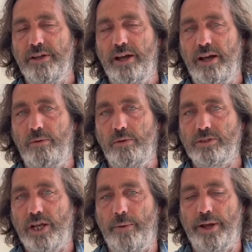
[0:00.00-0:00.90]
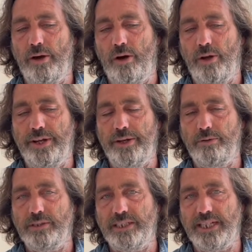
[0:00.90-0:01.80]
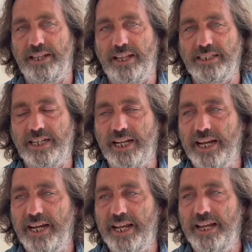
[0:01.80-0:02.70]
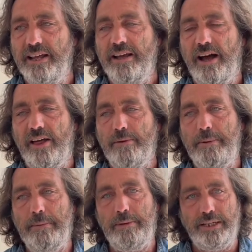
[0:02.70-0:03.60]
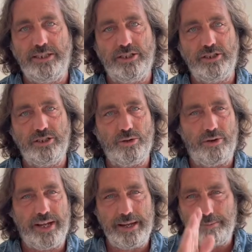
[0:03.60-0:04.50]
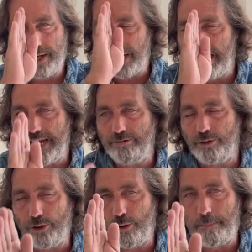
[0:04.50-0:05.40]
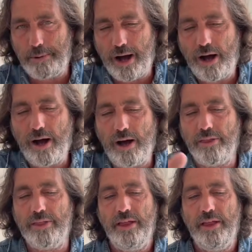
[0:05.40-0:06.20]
and what's going on in order to see things clearly. Other people is to sort of keep clear on your path.